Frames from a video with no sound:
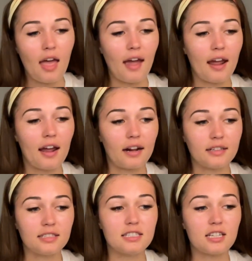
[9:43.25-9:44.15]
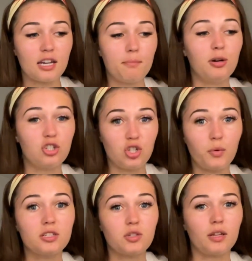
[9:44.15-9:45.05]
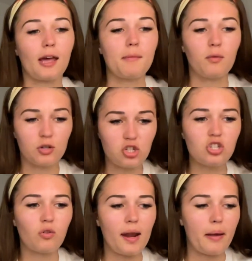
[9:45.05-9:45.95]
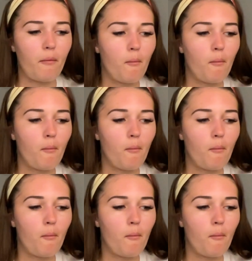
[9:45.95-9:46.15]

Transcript: And it's gonna put you into alignment, which is great.